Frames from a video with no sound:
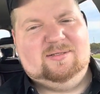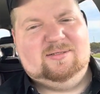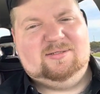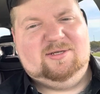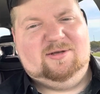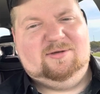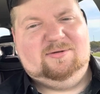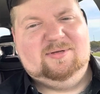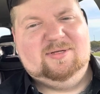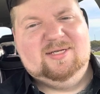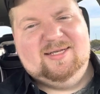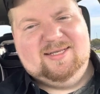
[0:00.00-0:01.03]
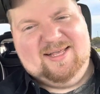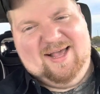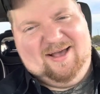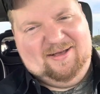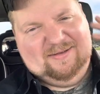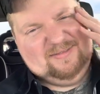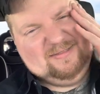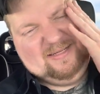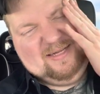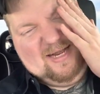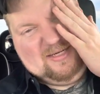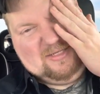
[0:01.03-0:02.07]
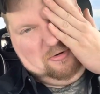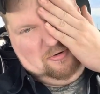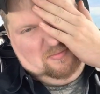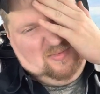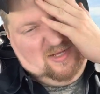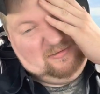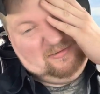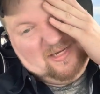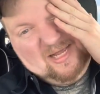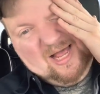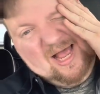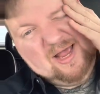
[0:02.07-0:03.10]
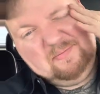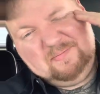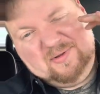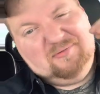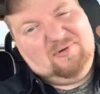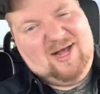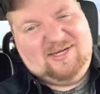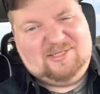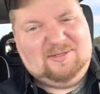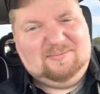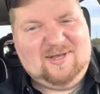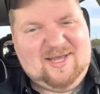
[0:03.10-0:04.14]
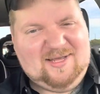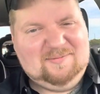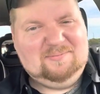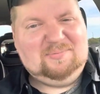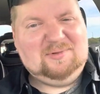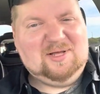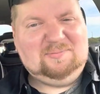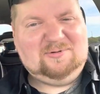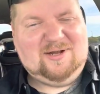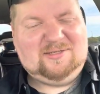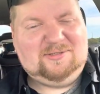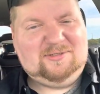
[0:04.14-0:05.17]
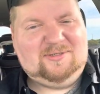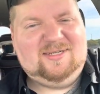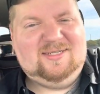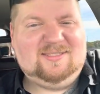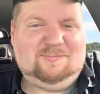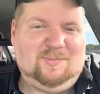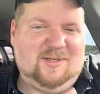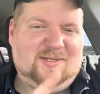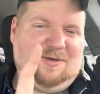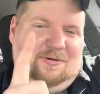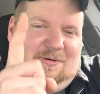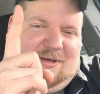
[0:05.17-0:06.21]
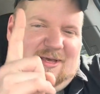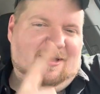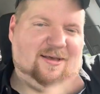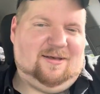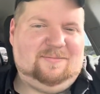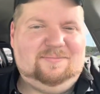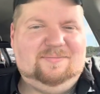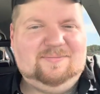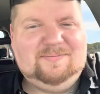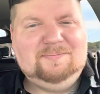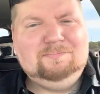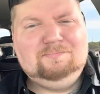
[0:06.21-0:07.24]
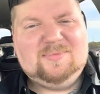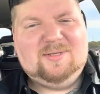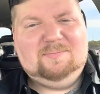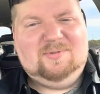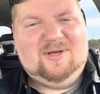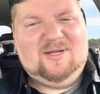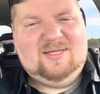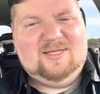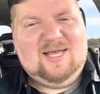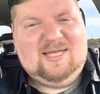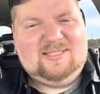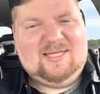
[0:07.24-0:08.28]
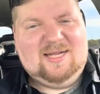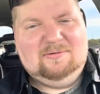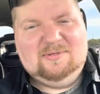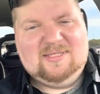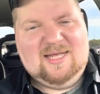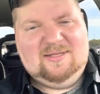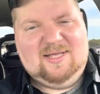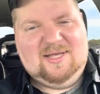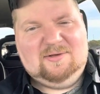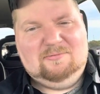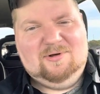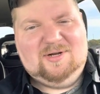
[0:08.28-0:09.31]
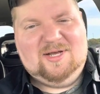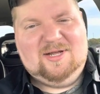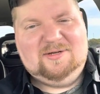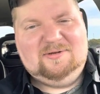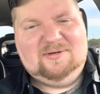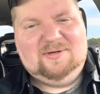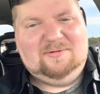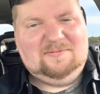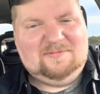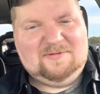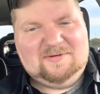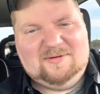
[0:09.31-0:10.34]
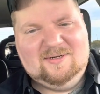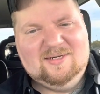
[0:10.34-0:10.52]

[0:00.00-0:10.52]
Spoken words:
so, yeah. And I told him, I was like, I've been watching my blood pressure and it's been going up. But I said I was at like 100 over